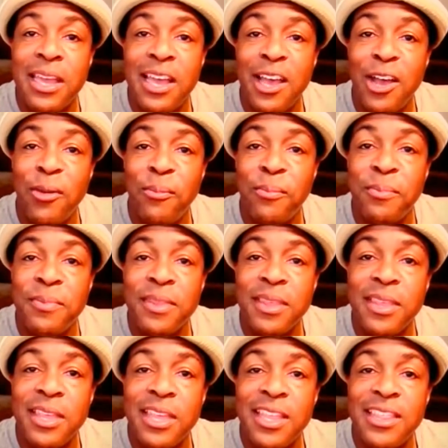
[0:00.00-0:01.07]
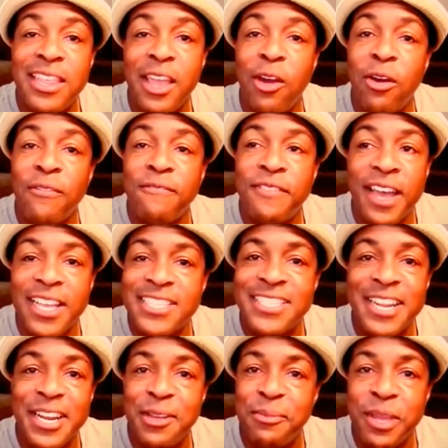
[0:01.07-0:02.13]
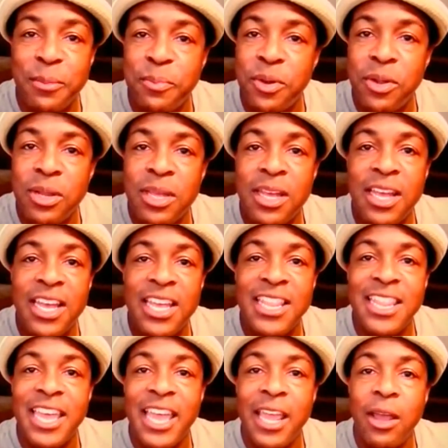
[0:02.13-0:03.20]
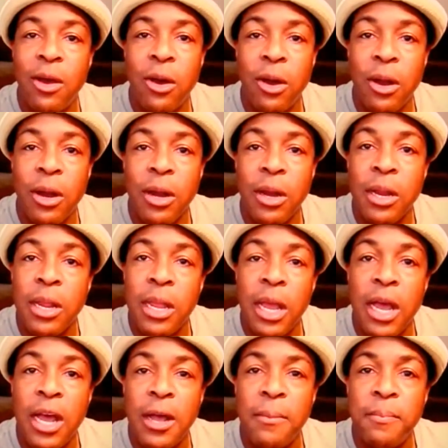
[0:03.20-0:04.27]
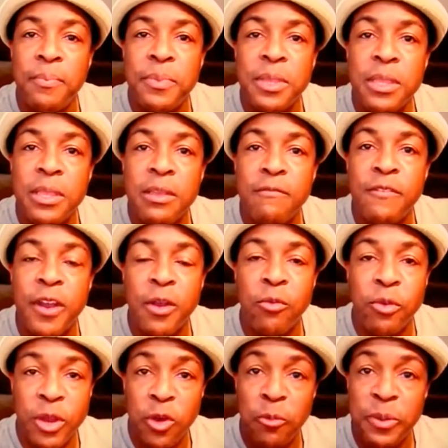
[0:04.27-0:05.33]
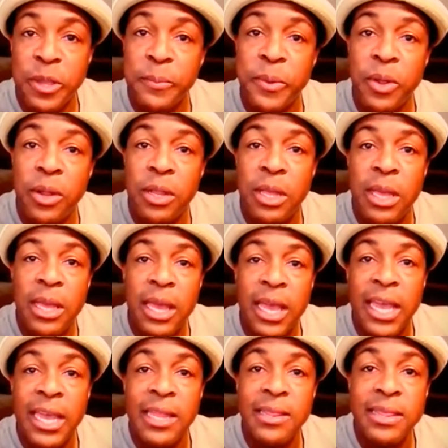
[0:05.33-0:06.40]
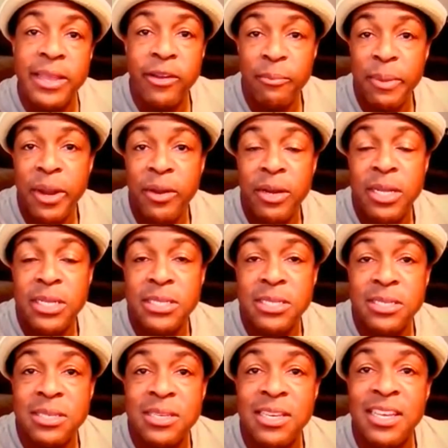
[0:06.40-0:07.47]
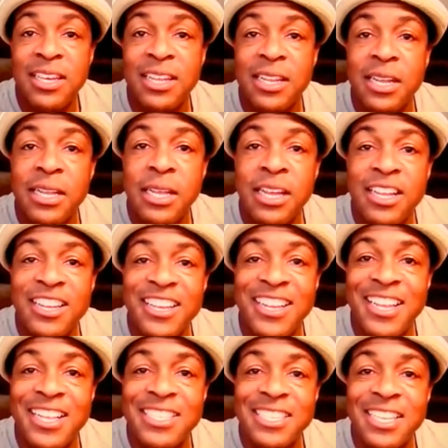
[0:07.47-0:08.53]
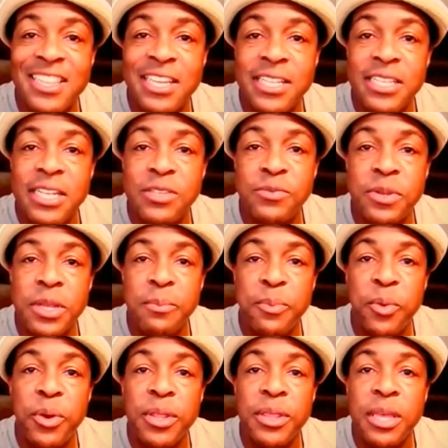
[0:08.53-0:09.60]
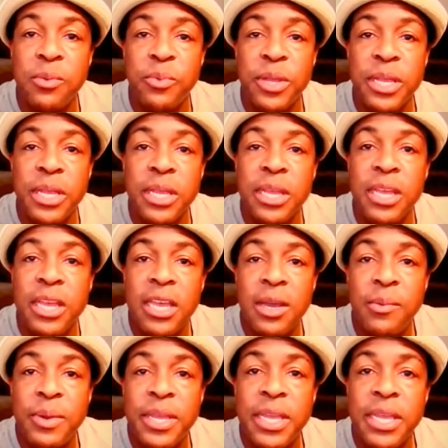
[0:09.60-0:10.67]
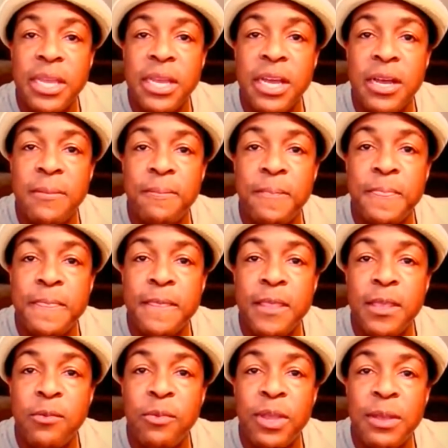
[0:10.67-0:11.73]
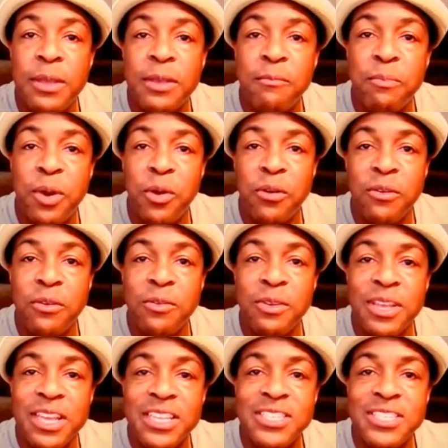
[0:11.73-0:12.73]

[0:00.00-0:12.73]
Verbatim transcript: um, they are fascinating people. They are um, very real people, and they're Americans. And I, I, and that's I think that's really important that we we um, we poke we